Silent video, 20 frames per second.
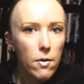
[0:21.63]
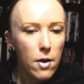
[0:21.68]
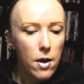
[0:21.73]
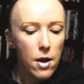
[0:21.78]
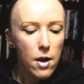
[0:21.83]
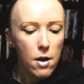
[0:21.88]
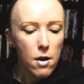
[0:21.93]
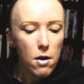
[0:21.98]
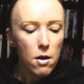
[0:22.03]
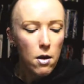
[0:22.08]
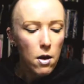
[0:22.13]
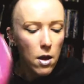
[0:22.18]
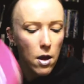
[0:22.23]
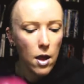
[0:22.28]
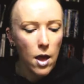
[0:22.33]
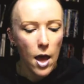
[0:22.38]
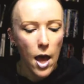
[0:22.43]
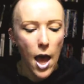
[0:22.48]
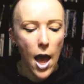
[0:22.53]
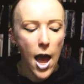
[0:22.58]
here
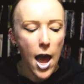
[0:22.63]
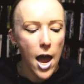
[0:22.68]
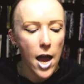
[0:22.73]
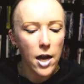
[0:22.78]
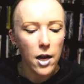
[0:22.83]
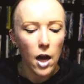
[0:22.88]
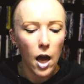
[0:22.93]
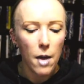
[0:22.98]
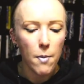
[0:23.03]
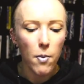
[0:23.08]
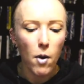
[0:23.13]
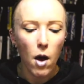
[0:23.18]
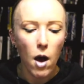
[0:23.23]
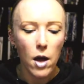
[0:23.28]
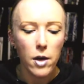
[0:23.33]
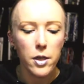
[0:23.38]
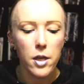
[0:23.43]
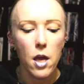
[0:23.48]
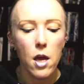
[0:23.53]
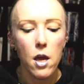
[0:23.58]
and I
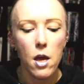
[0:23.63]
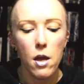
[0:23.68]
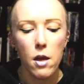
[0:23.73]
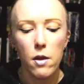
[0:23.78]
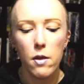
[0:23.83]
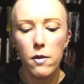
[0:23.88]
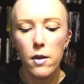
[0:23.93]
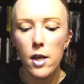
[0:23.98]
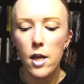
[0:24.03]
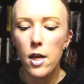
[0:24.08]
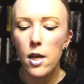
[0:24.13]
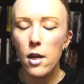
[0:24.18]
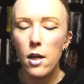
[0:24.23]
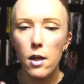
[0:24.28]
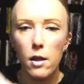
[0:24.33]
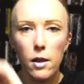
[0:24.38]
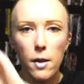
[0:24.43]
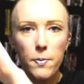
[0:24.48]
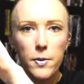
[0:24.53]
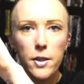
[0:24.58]
bought the
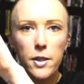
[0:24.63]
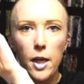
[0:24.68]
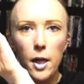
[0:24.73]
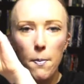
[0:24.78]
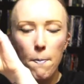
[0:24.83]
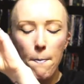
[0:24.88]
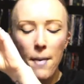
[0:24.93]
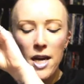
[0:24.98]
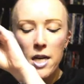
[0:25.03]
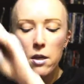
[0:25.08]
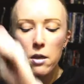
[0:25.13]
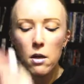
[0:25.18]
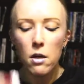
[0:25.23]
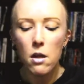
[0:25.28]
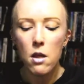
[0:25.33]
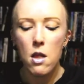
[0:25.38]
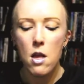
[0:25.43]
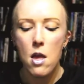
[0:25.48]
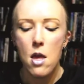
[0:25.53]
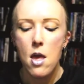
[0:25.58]
lipstick
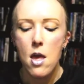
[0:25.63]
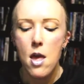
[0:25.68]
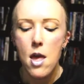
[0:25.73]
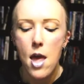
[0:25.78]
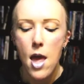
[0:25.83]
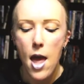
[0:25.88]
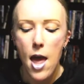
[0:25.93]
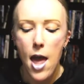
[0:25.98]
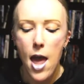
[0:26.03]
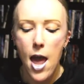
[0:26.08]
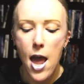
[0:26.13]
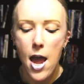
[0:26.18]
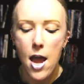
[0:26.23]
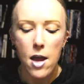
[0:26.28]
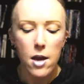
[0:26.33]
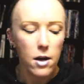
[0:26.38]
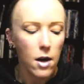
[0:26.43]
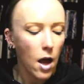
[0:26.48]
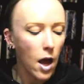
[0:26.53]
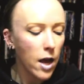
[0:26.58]
bundle
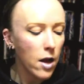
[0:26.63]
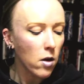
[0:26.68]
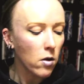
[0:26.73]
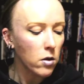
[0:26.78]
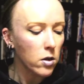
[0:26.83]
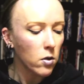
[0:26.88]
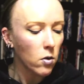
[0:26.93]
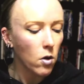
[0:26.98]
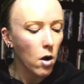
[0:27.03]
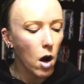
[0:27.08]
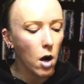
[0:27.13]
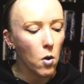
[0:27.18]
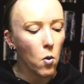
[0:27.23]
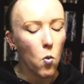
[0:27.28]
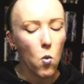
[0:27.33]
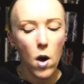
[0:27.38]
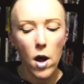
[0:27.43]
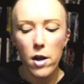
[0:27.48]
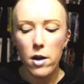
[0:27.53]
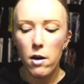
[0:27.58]
and I also
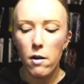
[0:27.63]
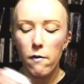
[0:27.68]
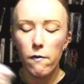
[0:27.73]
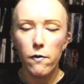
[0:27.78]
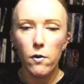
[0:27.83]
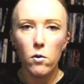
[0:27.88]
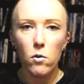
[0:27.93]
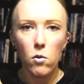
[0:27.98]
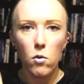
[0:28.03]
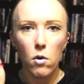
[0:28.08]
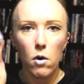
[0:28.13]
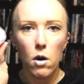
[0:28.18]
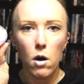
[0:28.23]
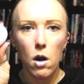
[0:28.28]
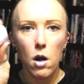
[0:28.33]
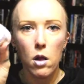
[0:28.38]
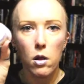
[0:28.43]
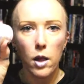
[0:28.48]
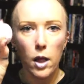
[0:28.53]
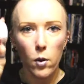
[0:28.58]
got one
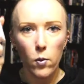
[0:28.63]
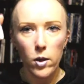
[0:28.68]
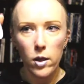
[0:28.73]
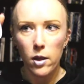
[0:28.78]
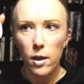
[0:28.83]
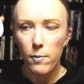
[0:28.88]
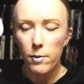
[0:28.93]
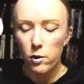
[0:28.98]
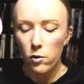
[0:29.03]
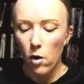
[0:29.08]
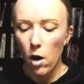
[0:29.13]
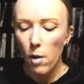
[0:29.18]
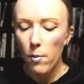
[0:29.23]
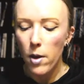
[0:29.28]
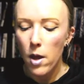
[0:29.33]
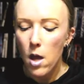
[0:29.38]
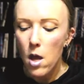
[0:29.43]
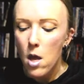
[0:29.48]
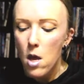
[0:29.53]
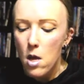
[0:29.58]
velour liquid lip
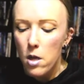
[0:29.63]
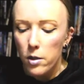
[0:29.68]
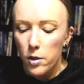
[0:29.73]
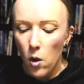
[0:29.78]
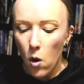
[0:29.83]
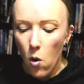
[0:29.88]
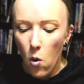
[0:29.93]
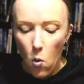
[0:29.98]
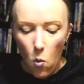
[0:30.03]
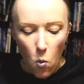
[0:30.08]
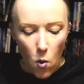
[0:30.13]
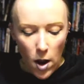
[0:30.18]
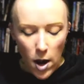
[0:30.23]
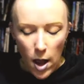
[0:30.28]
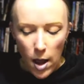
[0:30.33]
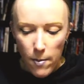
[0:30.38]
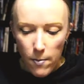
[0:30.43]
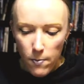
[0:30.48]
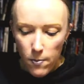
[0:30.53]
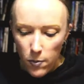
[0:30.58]
scrub. So
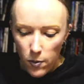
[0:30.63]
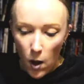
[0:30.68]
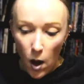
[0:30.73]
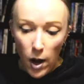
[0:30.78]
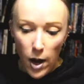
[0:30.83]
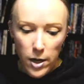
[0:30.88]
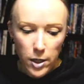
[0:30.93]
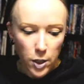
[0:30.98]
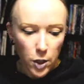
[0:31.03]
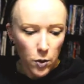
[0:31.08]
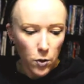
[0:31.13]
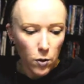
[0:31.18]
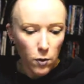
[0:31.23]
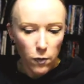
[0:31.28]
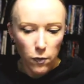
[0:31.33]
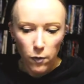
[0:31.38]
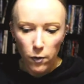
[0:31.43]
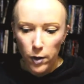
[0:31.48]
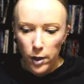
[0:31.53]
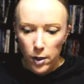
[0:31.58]
what I thought I'd
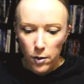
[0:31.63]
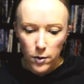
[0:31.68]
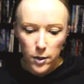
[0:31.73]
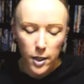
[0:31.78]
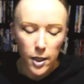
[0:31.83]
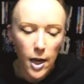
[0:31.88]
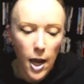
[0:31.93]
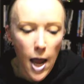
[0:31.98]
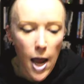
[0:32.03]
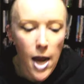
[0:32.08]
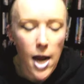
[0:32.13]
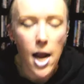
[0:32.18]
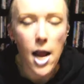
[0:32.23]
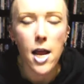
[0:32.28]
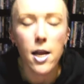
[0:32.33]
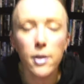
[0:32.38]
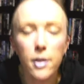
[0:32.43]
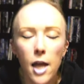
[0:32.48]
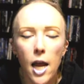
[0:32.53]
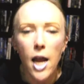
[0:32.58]
do for you
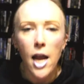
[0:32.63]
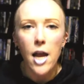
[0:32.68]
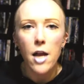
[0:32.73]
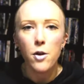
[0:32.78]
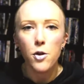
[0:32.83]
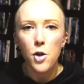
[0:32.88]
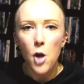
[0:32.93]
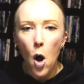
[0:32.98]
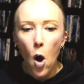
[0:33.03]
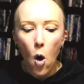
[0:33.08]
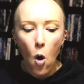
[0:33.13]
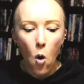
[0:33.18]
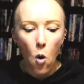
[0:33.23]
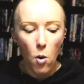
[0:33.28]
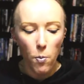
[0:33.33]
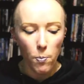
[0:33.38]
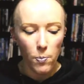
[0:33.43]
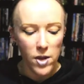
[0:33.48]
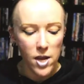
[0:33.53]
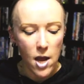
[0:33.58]
today is a
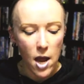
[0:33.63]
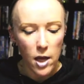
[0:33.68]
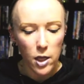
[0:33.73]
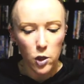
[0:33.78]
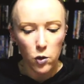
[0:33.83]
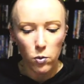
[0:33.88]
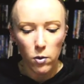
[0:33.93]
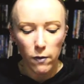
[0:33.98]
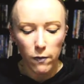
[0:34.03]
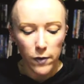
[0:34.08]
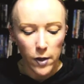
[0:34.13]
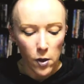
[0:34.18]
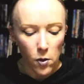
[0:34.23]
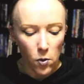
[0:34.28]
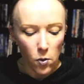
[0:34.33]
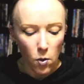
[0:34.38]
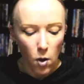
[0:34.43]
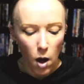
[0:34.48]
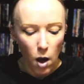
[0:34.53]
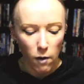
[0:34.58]
no BS
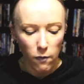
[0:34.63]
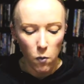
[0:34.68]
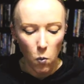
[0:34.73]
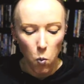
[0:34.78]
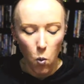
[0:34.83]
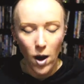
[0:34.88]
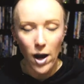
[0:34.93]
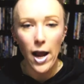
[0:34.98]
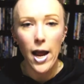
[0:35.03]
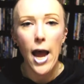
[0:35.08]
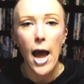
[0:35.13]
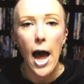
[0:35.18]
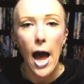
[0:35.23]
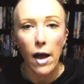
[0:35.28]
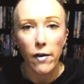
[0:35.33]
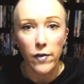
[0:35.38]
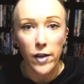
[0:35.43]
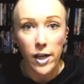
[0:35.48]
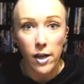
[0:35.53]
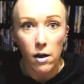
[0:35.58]
review of what I
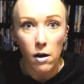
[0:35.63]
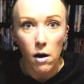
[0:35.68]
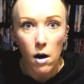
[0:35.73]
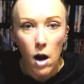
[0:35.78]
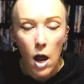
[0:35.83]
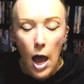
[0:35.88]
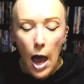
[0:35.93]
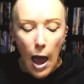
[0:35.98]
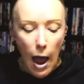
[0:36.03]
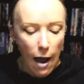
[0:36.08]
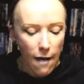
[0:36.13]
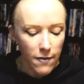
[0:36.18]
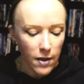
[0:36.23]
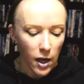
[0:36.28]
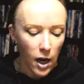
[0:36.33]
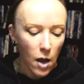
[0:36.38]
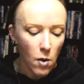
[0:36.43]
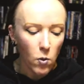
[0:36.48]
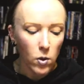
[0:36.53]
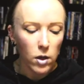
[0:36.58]
have here. And
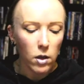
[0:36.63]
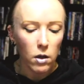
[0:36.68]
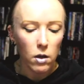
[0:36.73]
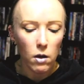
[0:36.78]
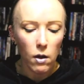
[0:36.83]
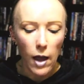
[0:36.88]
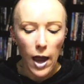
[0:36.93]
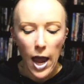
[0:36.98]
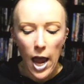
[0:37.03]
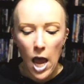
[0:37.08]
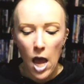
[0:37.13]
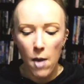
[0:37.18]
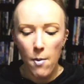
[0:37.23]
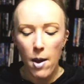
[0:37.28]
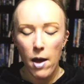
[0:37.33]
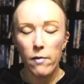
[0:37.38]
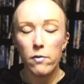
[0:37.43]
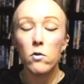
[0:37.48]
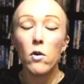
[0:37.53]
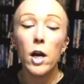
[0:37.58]
then I went a little ham
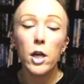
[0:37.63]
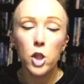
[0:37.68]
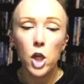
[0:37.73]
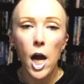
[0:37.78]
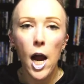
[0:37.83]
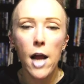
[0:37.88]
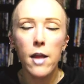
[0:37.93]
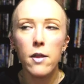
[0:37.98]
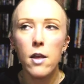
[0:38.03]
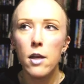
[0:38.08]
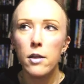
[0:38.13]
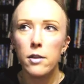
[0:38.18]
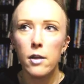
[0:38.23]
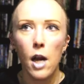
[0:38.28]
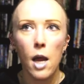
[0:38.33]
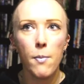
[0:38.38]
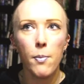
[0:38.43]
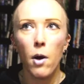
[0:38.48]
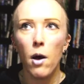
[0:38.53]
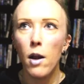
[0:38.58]
after I tried this
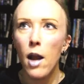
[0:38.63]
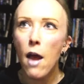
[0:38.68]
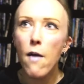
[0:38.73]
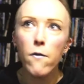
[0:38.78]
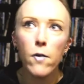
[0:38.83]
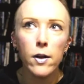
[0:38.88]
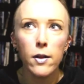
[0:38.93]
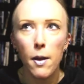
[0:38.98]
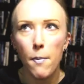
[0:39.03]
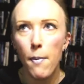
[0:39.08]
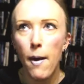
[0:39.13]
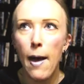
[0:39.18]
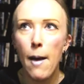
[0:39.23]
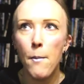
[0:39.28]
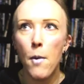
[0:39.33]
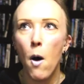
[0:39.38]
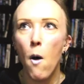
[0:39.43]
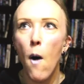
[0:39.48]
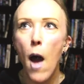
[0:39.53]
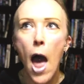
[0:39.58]
and I bought every lip
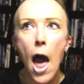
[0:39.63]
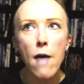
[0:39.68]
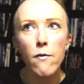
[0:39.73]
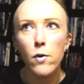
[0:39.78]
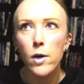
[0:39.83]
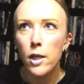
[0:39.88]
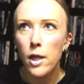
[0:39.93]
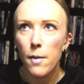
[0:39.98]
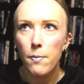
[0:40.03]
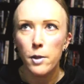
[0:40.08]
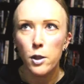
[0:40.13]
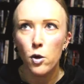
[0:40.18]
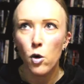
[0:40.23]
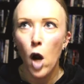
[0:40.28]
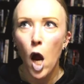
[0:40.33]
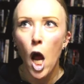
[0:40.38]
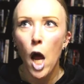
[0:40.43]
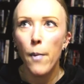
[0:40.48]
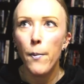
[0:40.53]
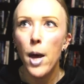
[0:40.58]
ammo, every lip
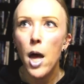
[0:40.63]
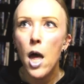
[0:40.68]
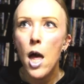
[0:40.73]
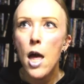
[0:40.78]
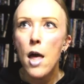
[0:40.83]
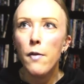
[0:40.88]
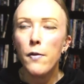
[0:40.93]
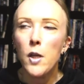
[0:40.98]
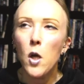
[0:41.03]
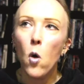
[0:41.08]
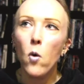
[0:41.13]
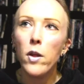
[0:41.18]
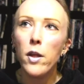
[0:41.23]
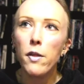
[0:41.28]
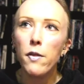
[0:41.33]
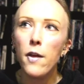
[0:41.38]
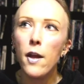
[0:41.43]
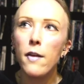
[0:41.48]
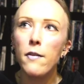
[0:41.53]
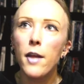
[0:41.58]
scrub. The only
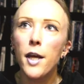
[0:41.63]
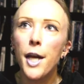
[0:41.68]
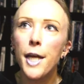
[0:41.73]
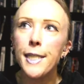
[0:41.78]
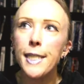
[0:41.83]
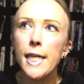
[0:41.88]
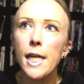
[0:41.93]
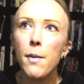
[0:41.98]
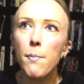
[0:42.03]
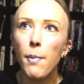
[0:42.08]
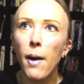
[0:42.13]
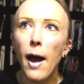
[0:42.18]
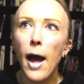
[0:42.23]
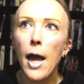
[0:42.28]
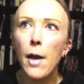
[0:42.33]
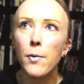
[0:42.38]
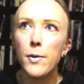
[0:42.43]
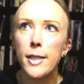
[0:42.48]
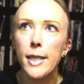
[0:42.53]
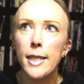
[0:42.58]
thing that I didn't
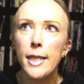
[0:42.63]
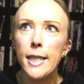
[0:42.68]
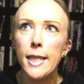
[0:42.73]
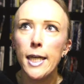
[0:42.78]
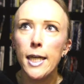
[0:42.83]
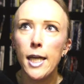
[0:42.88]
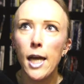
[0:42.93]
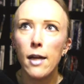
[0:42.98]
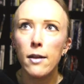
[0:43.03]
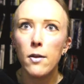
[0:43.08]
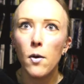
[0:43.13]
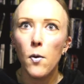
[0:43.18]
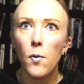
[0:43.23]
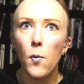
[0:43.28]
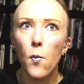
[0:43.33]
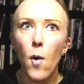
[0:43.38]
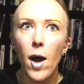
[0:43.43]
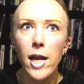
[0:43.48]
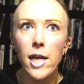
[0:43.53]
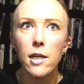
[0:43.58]
buy was I didn't get the
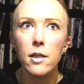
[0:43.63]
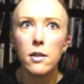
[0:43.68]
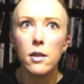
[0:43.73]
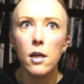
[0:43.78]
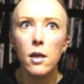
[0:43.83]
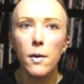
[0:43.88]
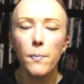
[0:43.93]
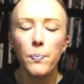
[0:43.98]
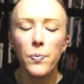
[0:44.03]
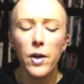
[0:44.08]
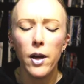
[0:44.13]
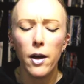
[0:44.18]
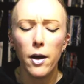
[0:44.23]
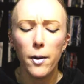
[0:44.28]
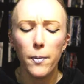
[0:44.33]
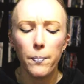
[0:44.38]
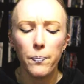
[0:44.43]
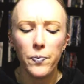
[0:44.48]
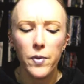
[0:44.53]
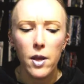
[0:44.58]
white
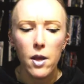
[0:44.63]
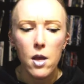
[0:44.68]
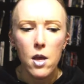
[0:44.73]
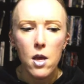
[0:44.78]
um,